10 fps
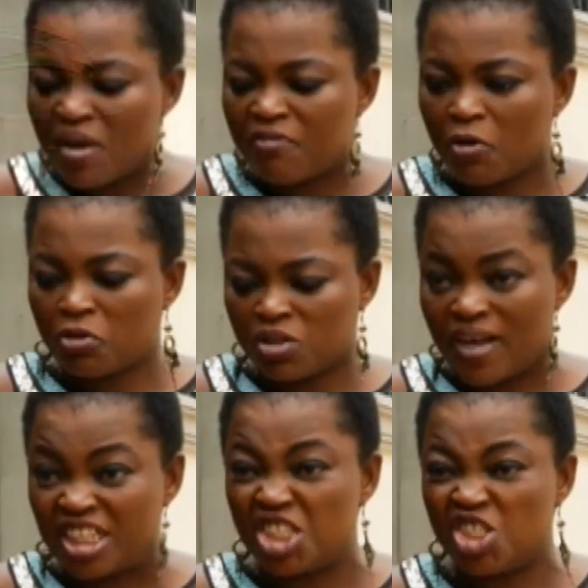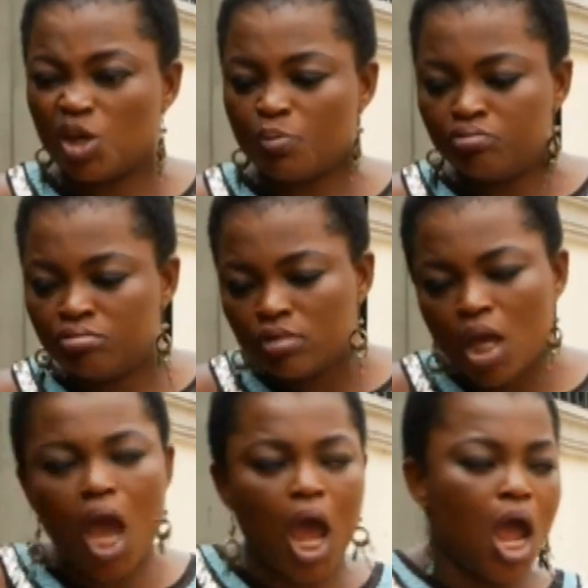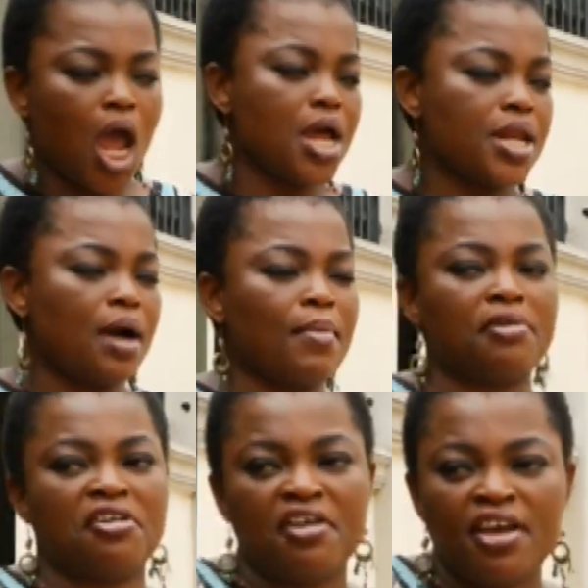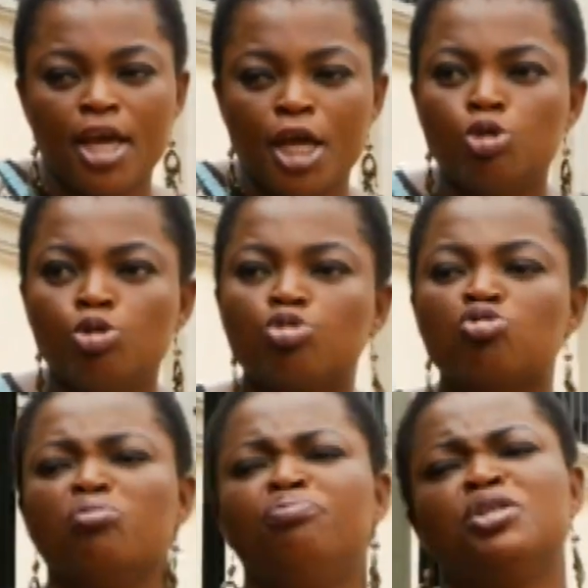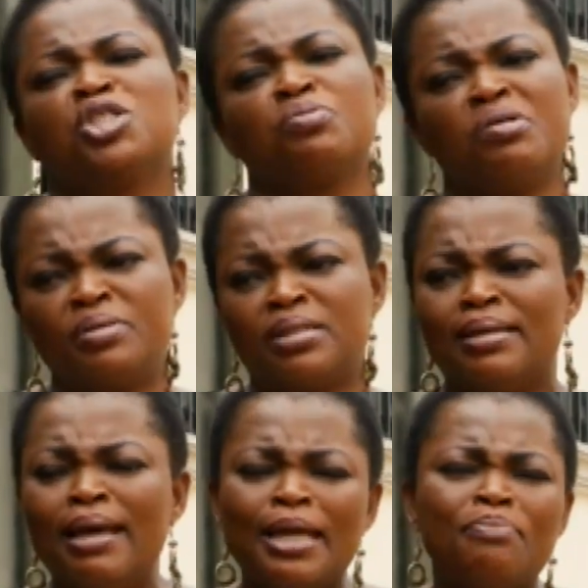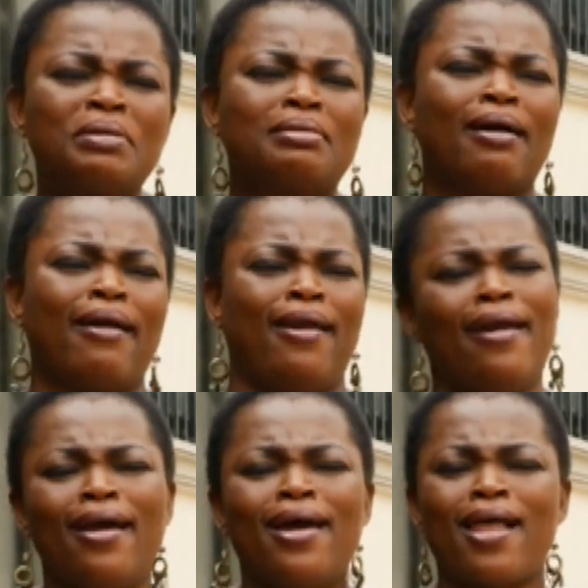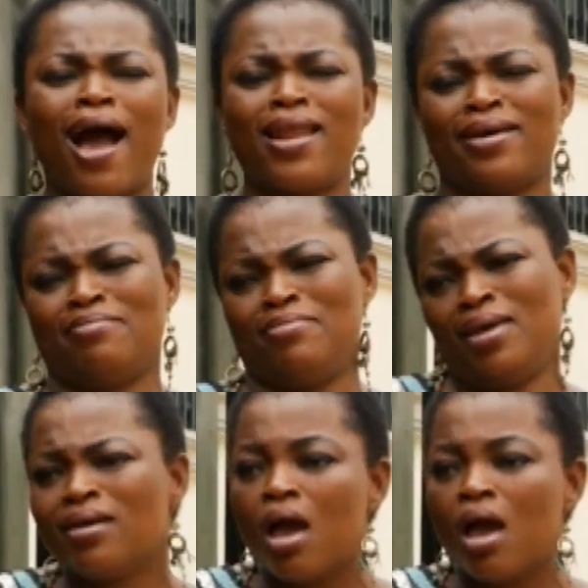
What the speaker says: my fourth husband in Egypt, hey, that man, he used to beat me. He beat the hell out of me.